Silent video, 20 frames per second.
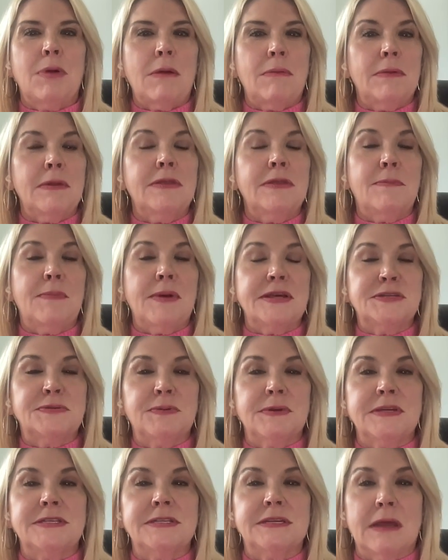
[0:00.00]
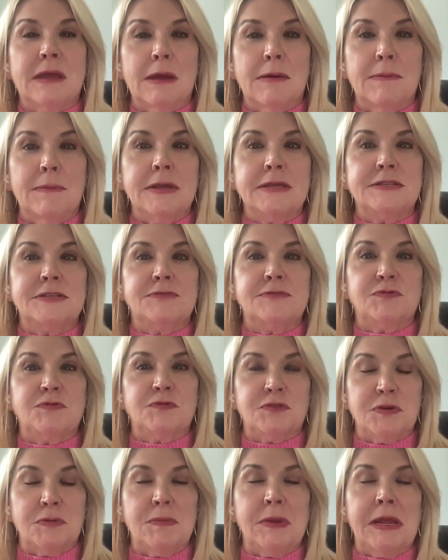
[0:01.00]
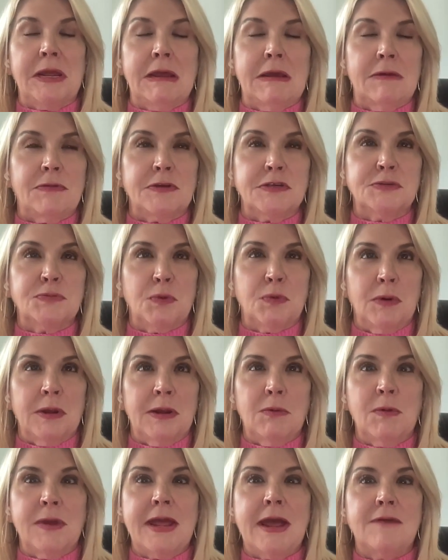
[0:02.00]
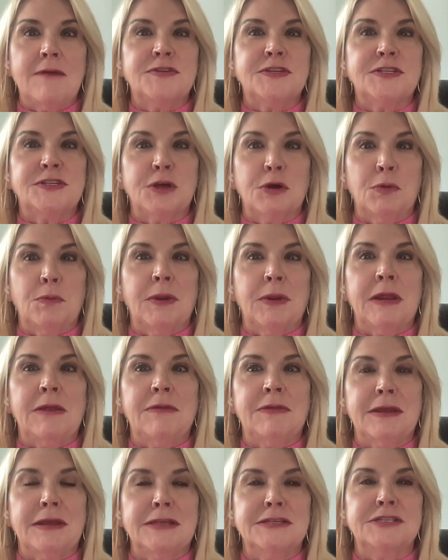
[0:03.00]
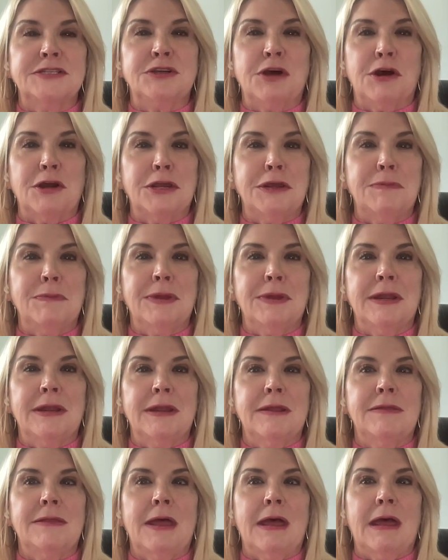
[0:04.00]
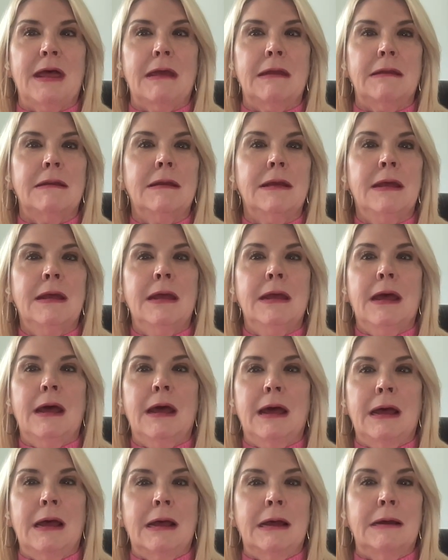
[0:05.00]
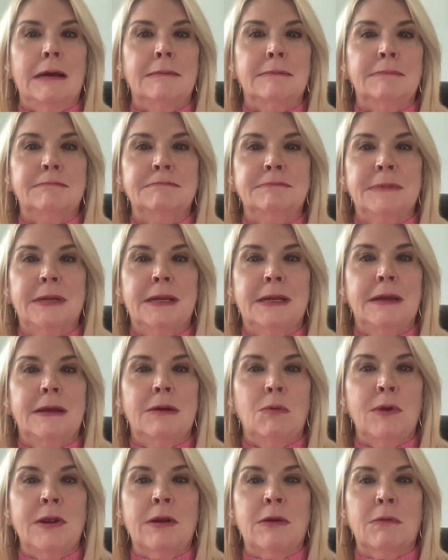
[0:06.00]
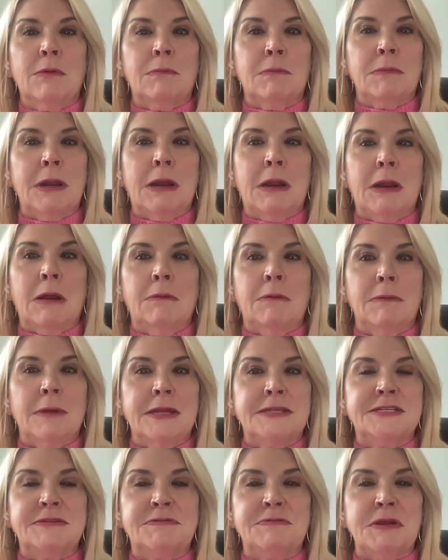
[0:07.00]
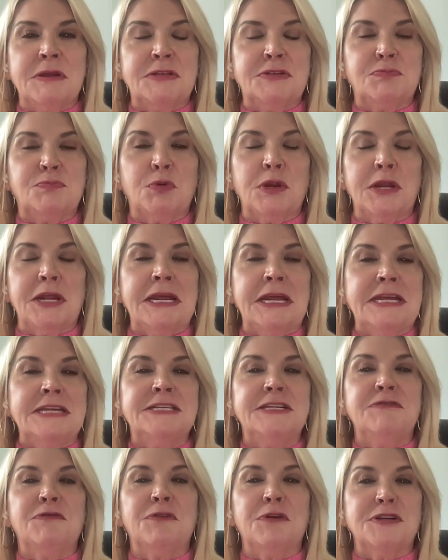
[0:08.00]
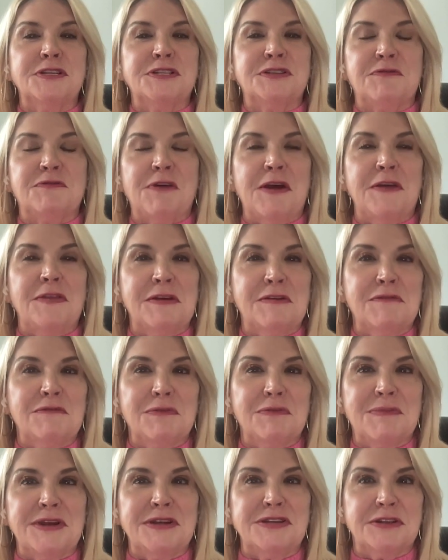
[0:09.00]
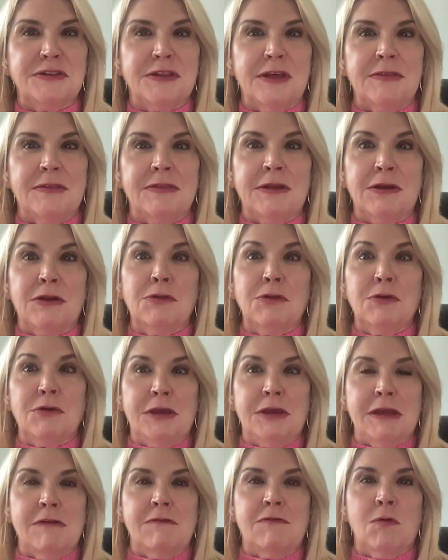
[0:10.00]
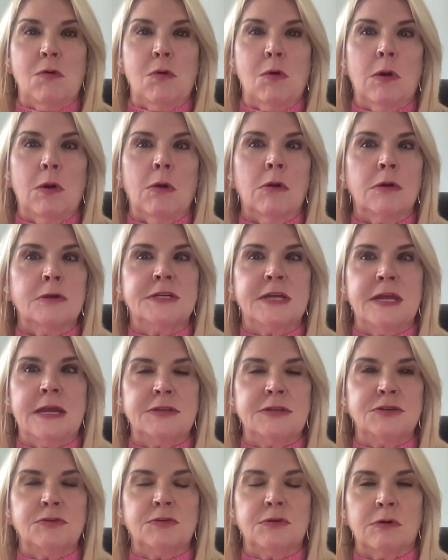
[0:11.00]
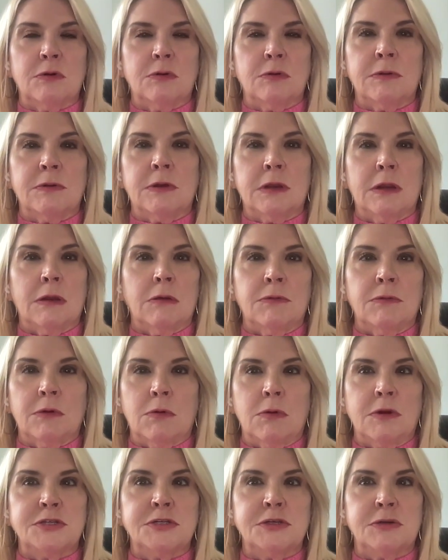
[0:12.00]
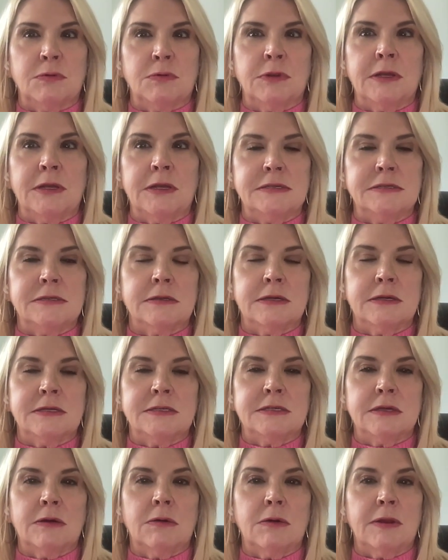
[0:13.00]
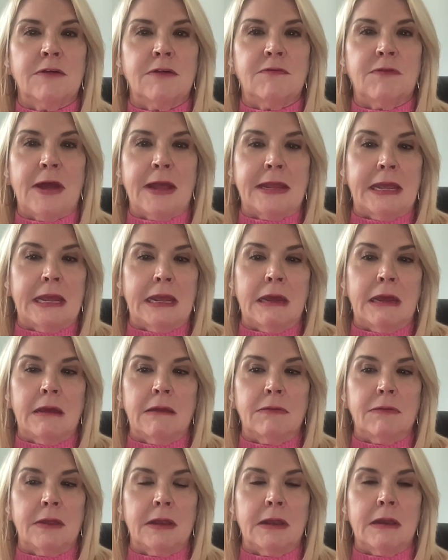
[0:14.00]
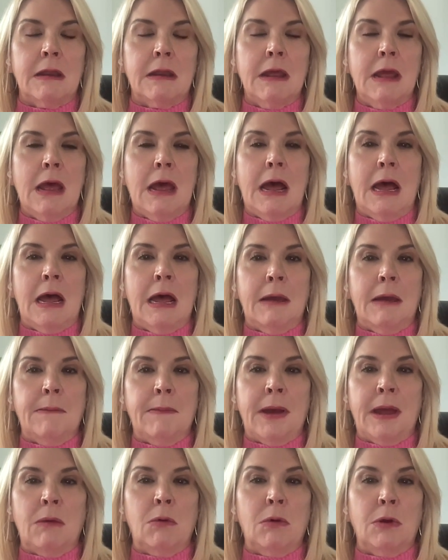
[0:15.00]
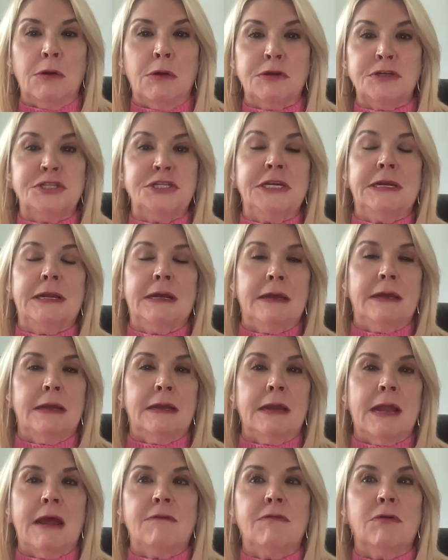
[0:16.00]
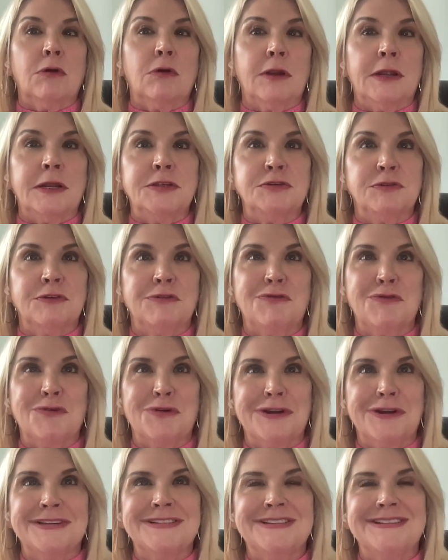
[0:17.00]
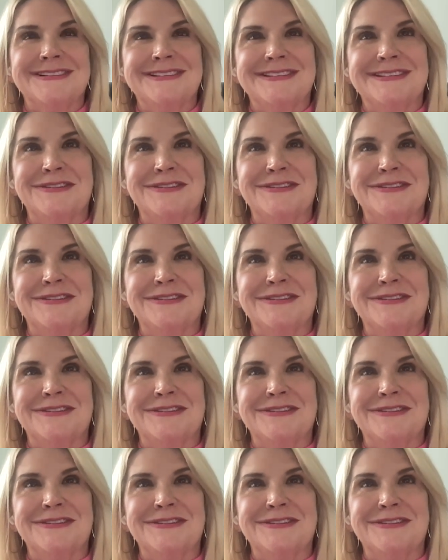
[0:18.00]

Probably the best place to come is to me at this point. We have so many things documented that um, it's pretty easy us to find the information that they're looking for, or to answer their question really easily. So, and if I can't, then I will go to Gina and have her answer it for us.